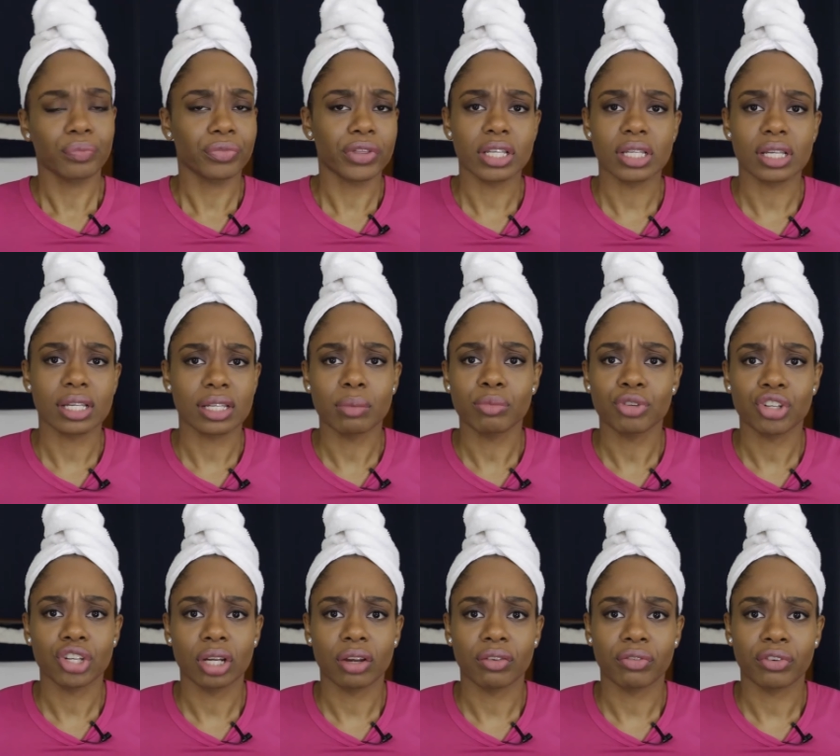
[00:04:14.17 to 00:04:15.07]
This
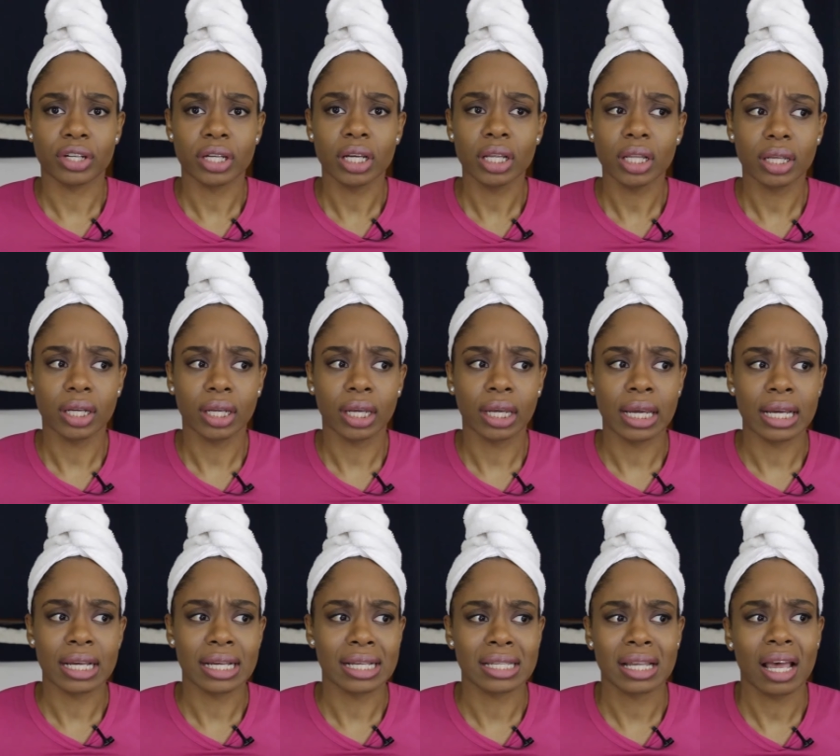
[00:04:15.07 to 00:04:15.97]
assumption of
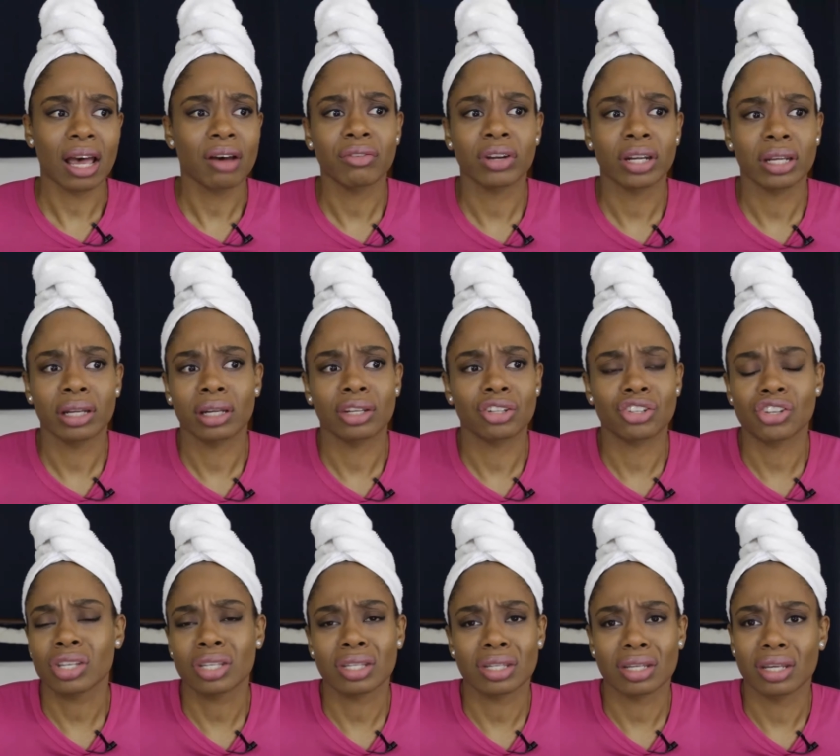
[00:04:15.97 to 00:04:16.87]
fertility is evident
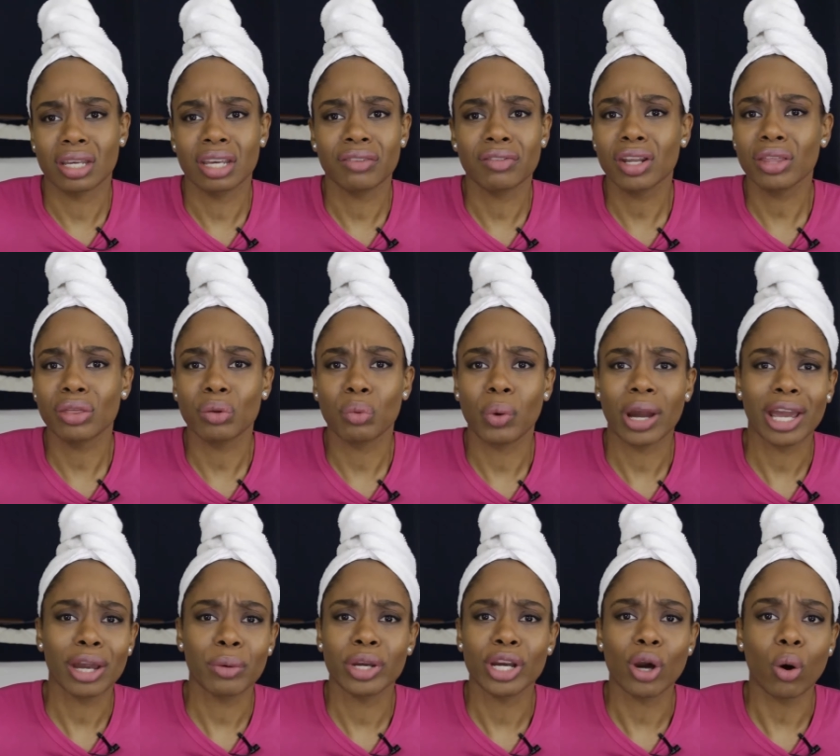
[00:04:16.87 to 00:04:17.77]
just even in the
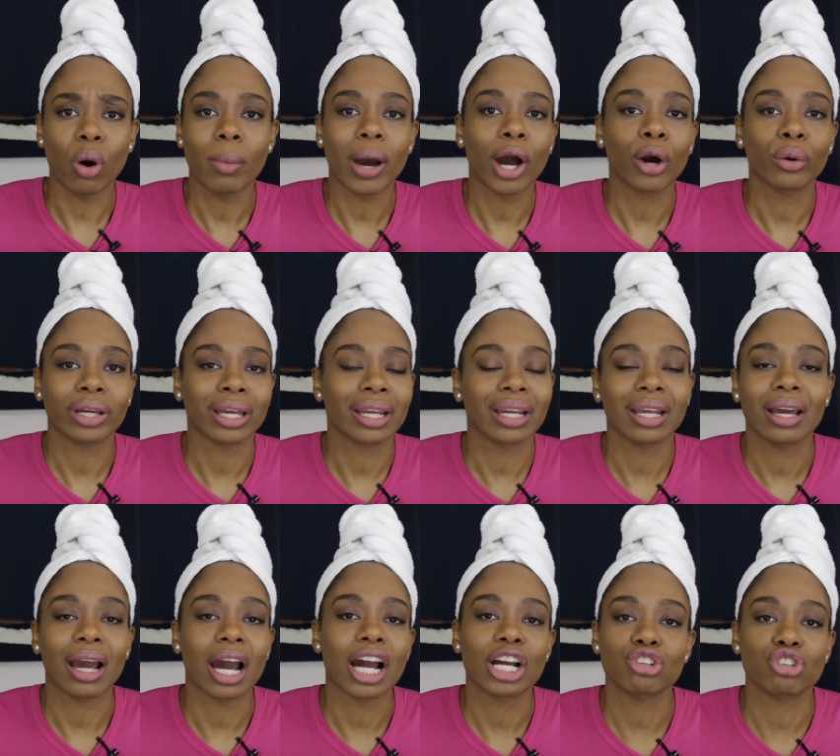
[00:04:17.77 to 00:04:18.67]
way we go about getting
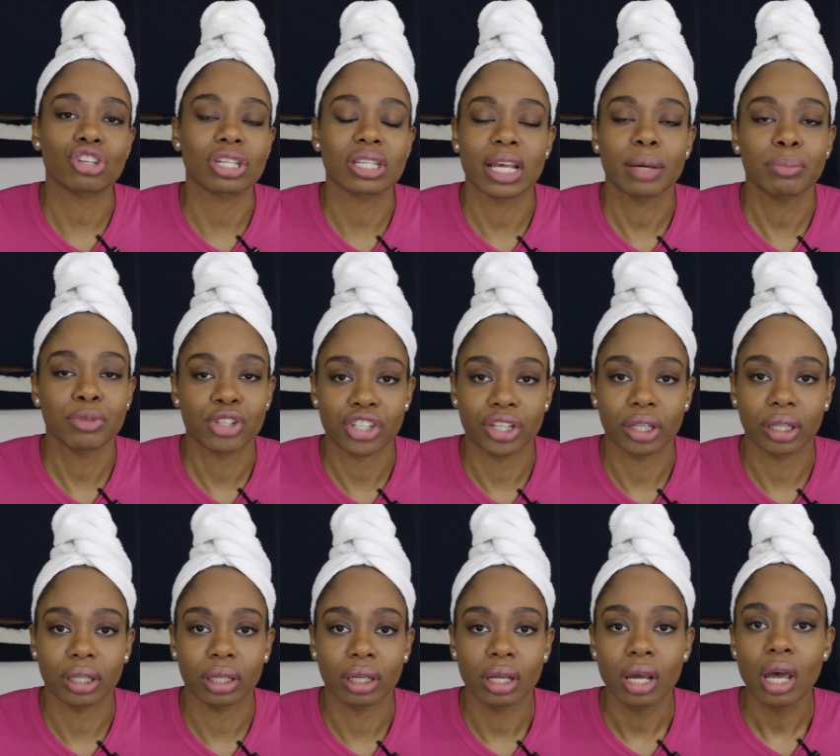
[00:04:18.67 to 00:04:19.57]

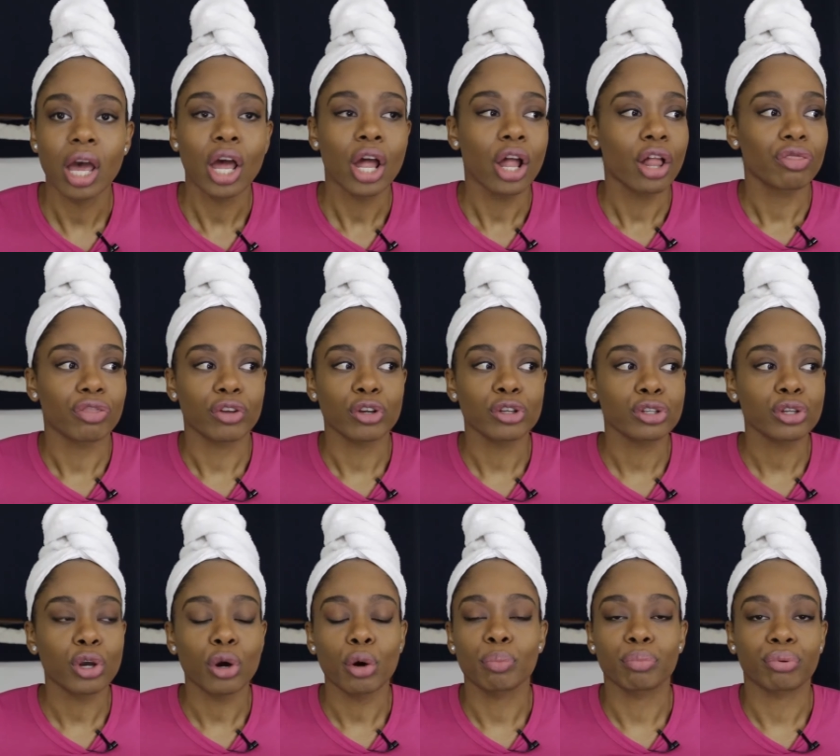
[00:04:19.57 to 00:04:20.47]
contraception. There's
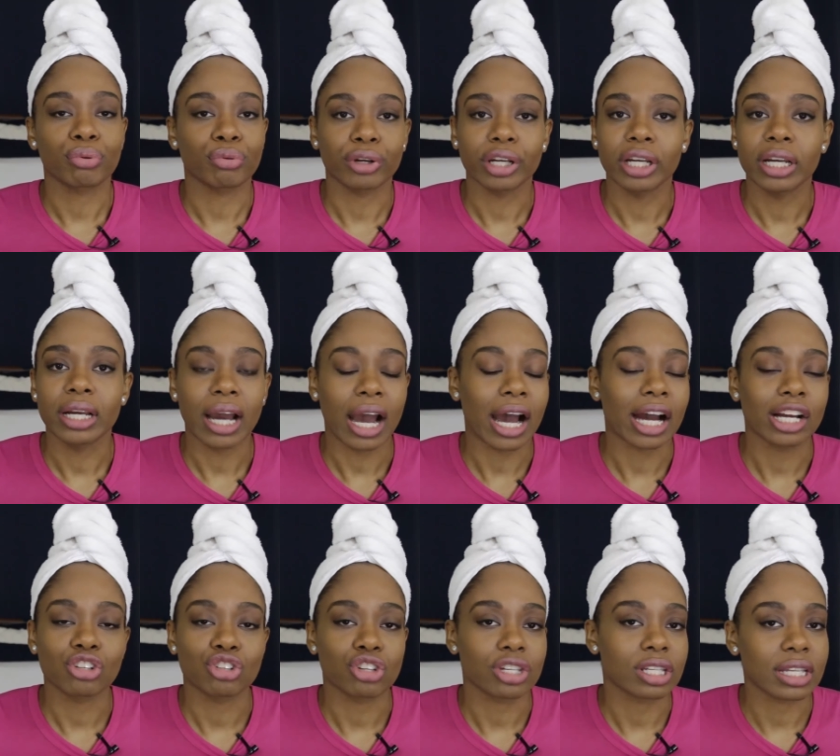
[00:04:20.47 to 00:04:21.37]
no
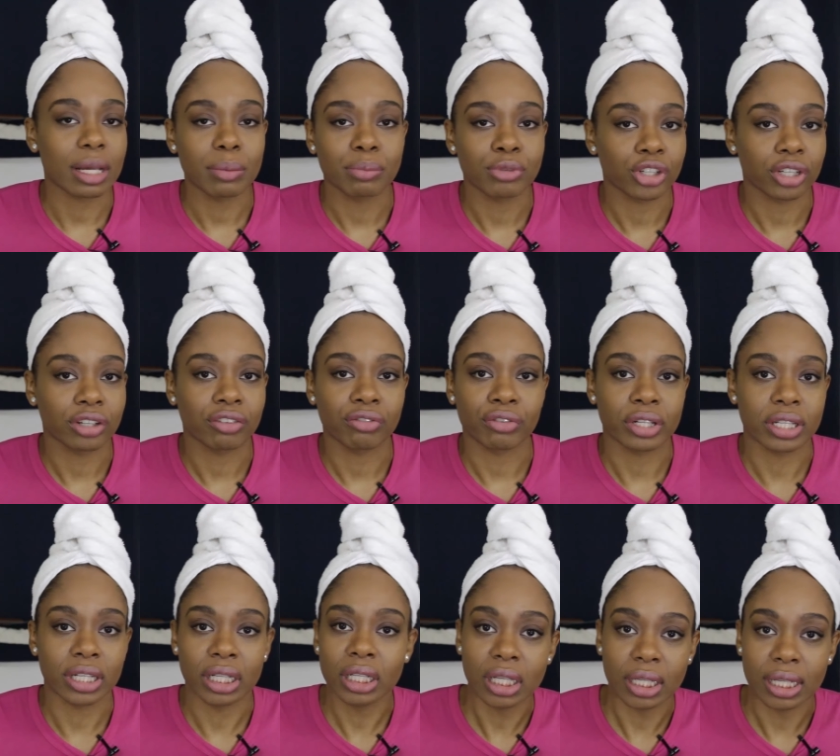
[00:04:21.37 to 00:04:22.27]
pre-contraception
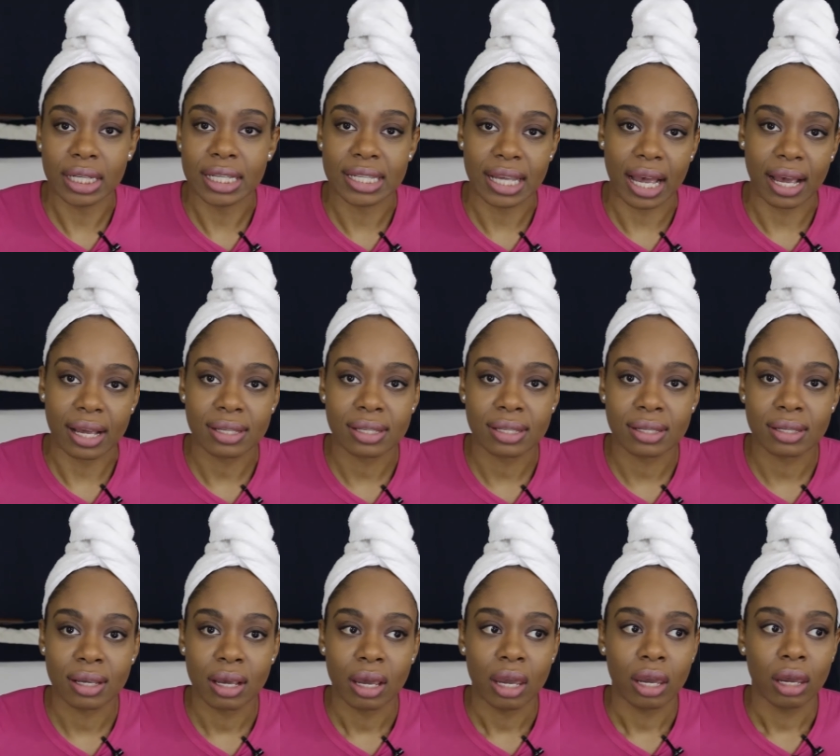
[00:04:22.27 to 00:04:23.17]
fertility test.